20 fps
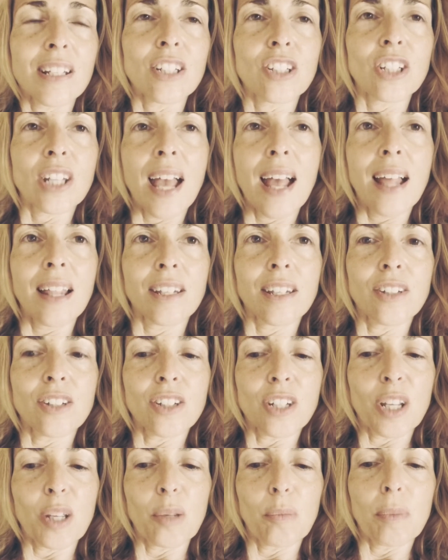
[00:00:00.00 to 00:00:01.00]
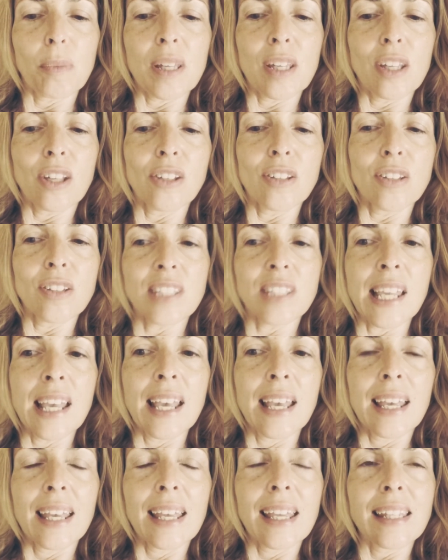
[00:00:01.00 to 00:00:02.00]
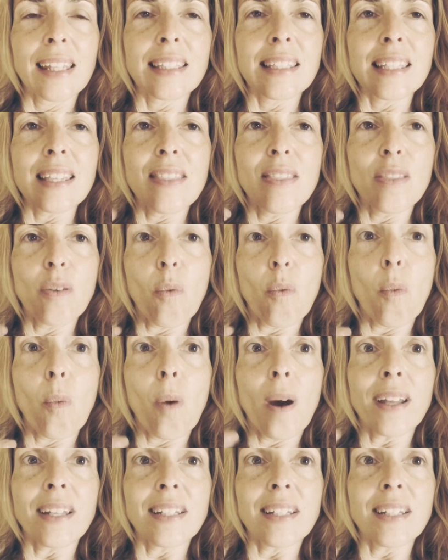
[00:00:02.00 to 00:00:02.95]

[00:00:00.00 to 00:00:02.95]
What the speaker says: challenging, because it's in the white